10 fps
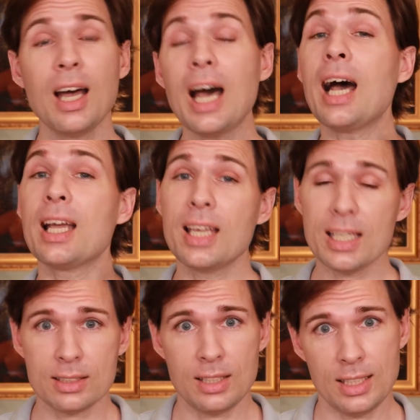I
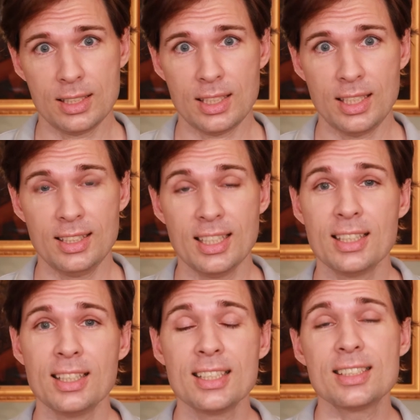guess they're saying that this